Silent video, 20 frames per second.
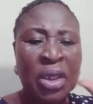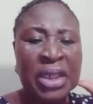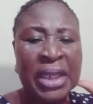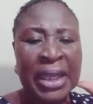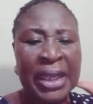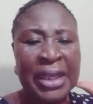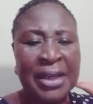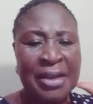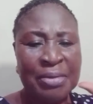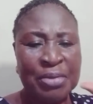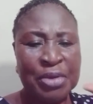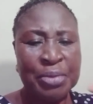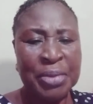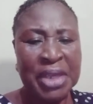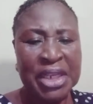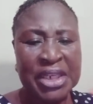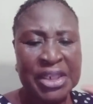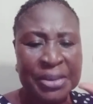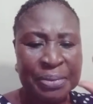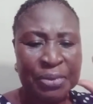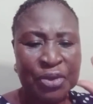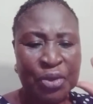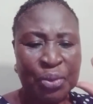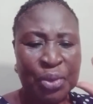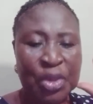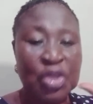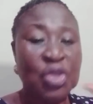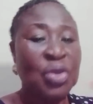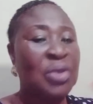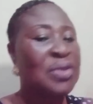what the enemy made him
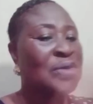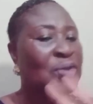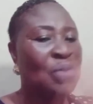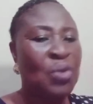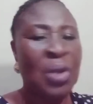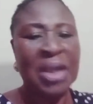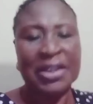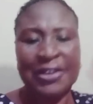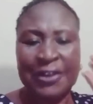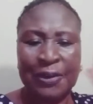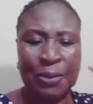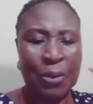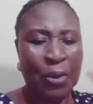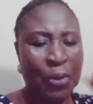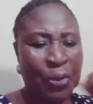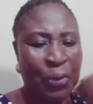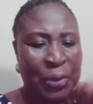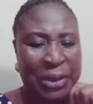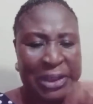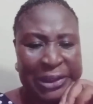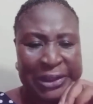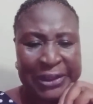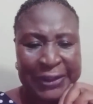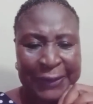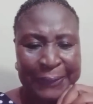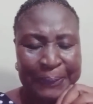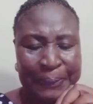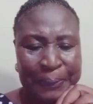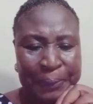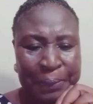to be, just to go and sell
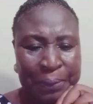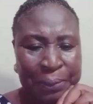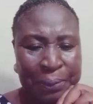it.